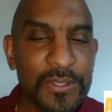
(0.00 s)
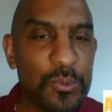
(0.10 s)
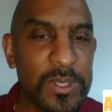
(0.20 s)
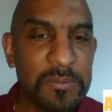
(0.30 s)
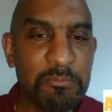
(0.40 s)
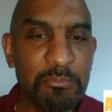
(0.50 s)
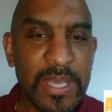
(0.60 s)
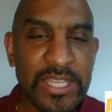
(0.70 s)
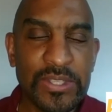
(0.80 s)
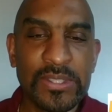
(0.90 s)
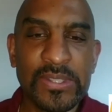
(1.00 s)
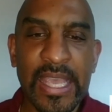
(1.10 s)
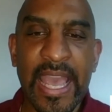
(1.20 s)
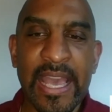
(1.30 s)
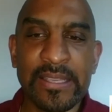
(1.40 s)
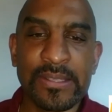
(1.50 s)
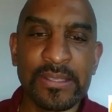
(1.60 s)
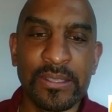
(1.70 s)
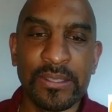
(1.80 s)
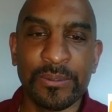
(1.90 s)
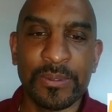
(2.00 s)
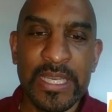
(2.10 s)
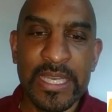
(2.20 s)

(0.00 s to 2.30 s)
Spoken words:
when patients ask you,